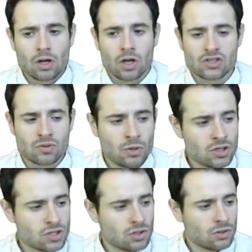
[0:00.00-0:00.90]

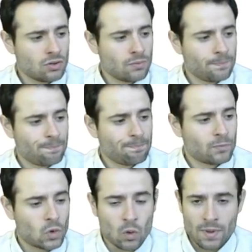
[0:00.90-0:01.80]
customers,
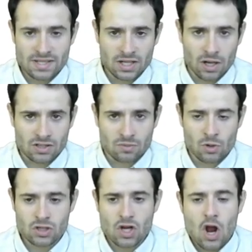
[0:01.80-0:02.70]
domestic
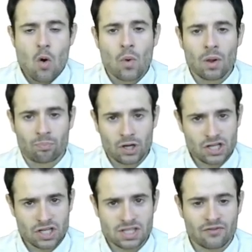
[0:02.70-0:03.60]
customers, will
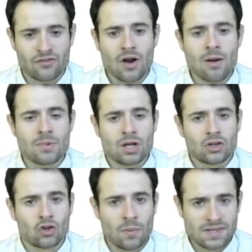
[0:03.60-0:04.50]
purchase from
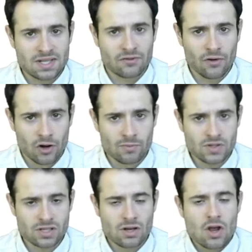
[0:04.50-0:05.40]
domestic
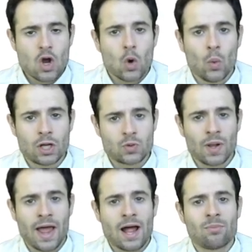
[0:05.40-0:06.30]
firms, which
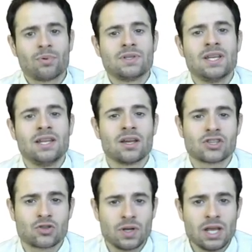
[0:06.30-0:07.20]
will help the
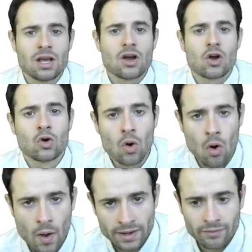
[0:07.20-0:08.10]
industry
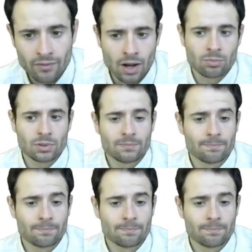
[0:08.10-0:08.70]
grow and develop.